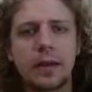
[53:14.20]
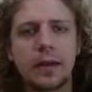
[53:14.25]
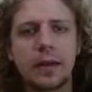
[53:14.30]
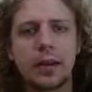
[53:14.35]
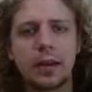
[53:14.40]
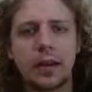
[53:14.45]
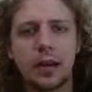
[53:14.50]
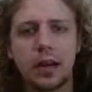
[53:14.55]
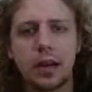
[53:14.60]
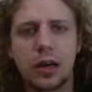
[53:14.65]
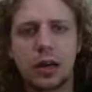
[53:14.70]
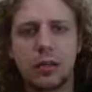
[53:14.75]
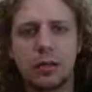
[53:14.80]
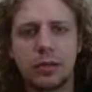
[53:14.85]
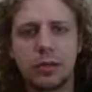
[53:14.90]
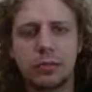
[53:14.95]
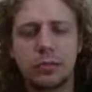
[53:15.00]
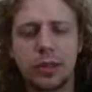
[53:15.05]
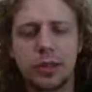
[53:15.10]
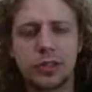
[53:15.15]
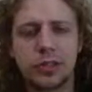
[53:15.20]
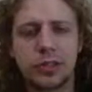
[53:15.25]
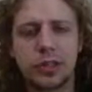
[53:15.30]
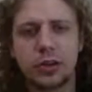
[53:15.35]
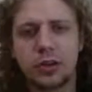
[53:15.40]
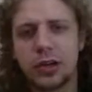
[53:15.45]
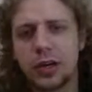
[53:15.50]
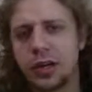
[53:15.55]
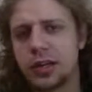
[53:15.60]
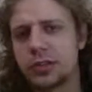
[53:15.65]
And
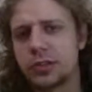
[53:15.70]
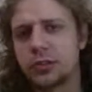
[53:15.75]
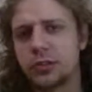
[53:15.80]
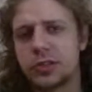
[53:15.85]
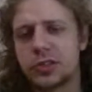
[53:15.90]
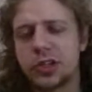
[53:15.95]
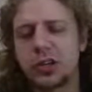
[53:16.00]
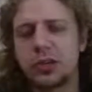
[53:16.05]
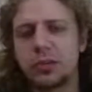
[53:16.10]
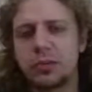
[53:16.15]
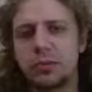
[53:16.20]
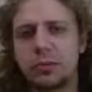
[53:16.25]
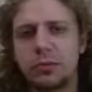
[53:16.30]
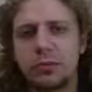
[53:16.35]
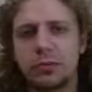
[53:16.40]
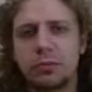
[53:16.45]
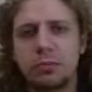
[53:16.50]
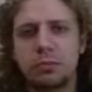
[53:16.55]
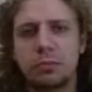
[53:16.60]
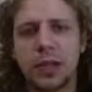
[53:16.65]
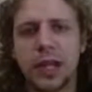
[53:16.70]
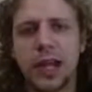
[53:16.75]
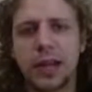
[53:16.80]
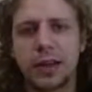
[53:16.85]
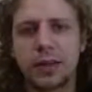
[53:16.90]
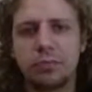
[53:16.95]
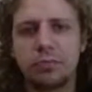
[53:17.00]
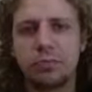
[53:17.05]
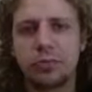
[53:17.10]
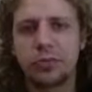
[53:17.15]
so as a result,
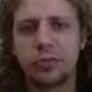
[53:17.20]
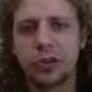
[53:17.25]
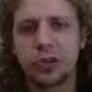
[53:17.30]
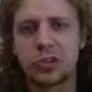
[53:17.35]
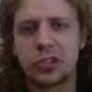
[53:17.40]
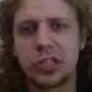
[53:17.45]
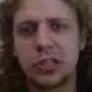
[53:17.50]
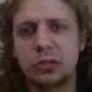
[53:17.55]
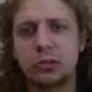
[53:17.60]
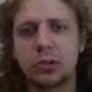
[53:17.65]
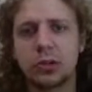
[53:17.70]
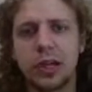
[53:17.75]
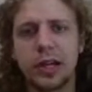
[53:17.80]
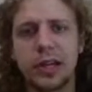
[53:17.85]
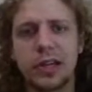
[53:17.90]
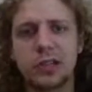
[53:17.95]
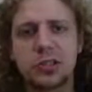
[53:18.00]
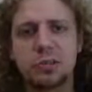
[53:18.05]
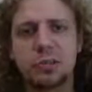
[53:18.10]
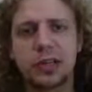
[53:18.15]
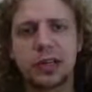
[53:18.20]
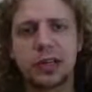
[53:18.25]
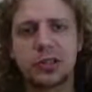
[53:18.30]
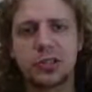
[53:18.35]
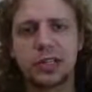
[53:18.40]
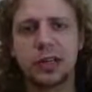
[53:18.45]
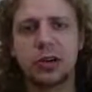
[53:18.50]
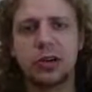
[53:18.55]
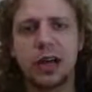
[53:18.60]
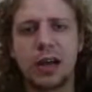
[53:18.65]
black first equalized because
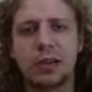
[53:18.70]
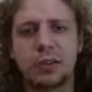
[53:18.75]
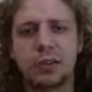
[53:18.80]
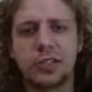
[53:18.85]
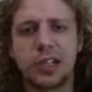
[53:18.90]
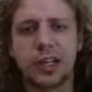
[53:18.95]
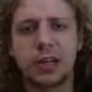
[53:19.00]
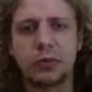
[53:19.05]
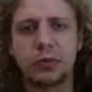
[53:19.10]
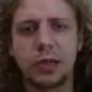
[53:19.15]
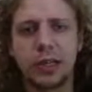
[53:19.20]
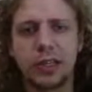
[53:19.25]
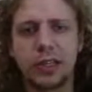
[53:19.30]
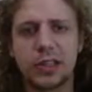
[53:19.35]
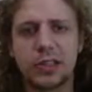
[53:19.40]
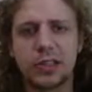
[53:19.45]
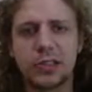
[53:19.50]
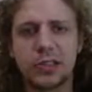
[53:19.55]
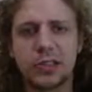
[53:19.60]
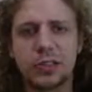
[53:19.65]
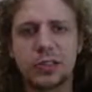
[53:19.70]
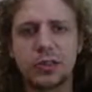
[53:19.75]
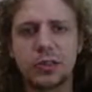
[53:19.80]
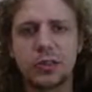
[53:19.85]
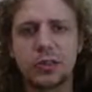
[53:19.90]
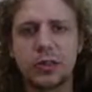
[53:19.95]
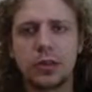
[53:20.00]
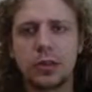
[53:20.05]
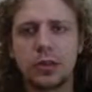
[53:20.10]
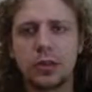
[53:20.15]
they don't have a second weakness.
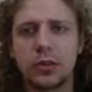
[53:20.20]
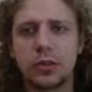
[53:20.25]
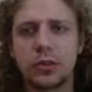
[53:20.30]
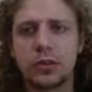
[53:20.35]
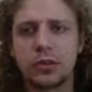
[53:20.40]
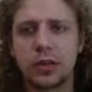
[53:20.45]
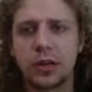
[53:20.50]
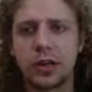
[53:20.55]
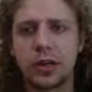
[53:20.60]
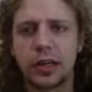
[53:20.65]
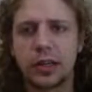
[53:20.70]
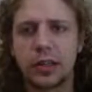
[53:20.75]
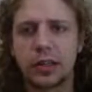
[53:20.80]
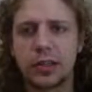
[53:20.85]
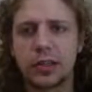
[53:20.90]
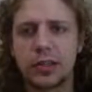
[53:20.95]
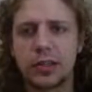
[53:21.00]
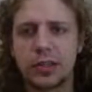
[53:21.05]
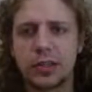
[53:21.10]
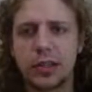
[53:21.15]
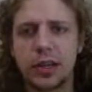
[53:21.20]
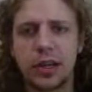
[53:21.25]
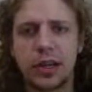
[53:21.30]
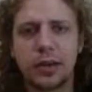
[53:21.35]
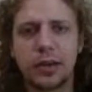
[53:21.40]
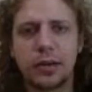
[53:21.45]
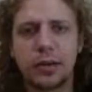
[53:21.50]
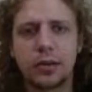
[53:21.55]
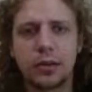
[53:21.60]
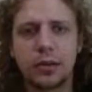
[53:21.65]
Sorry, in this line.
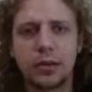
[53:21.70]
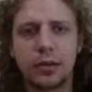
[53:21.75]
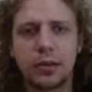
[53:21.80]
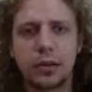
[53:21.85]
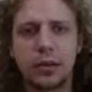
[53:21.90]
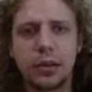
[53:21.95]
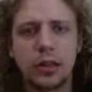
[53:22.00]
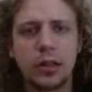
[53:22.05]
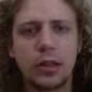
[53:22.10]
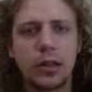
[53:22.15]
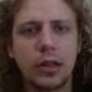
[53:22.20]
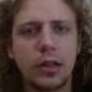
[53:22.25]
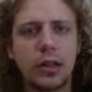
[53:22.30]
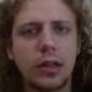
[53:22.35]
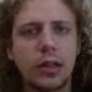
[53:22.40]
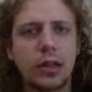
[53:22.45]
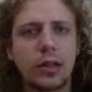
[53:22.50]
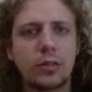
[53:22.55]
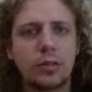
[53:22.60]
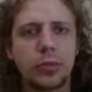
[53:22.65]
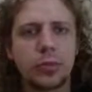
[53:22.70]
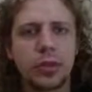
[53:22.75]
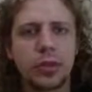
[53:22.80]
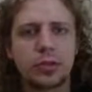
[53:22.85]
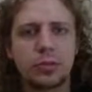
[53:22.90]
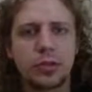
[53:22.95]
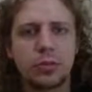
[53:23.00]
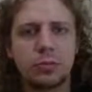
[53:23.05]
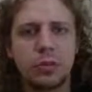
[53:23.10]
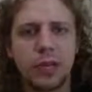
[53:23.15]

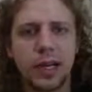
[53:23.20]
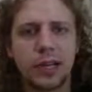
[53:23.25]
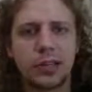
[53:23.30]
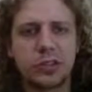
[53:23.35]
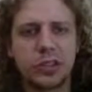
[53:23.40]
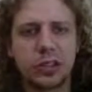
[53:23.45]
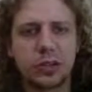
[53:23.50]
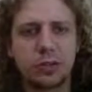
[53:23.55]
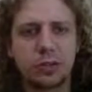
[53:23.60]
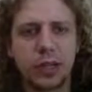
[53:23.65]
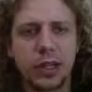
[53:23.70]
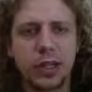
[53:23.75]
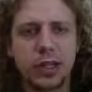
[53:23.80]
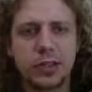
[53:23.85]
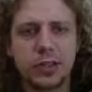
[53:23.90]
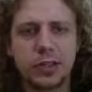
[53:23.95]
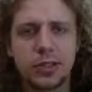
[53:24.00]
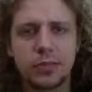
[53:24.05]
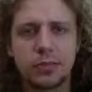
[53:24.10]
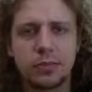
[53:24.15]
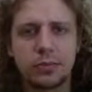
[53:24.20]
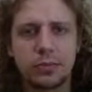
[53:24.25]
So black is equalized.